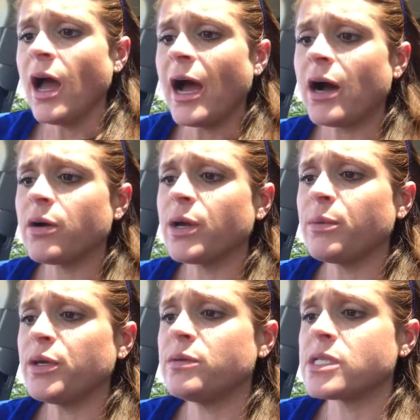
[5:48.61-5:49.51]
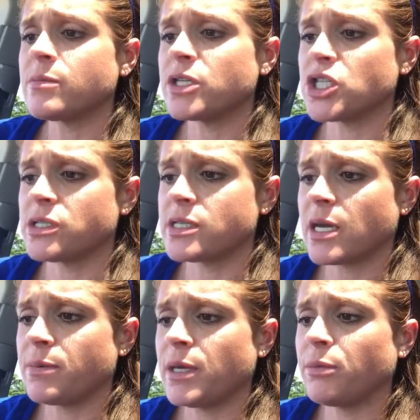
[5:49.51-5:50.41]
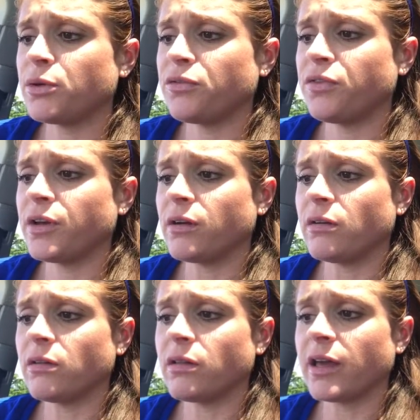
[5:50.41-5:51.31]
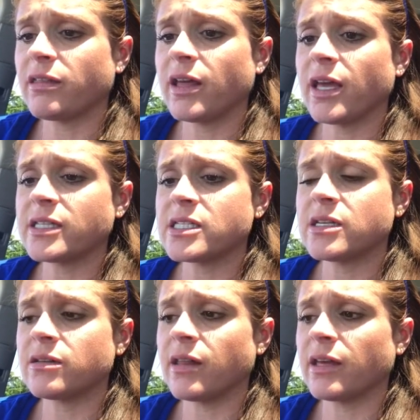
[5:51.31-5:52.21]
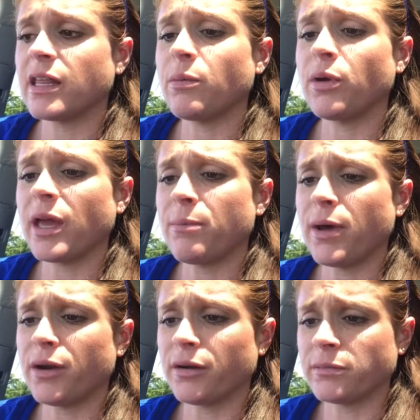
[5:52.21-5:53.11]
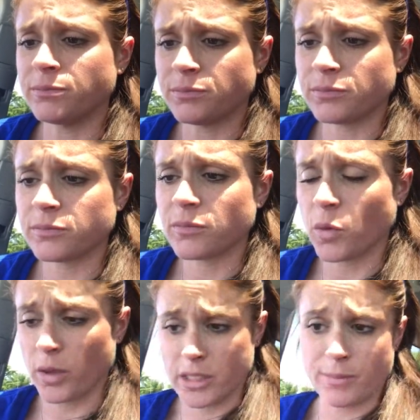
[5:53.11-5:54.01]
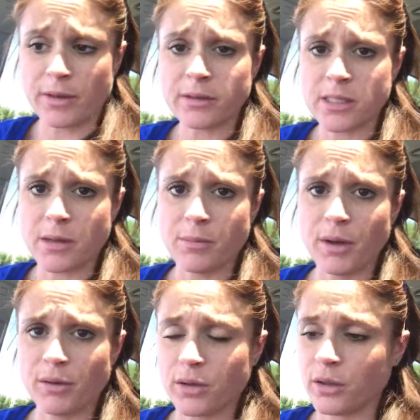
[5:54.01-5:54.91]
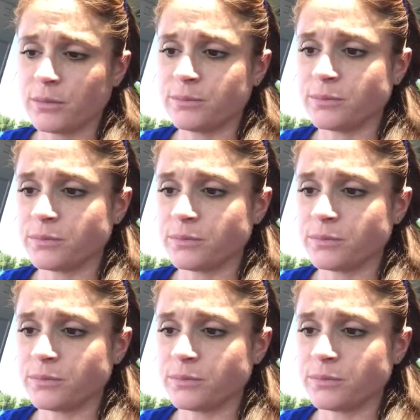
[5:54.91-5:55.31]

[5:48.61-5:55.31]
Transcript: how can we use images to get people to feel like they will get better or experience a miracle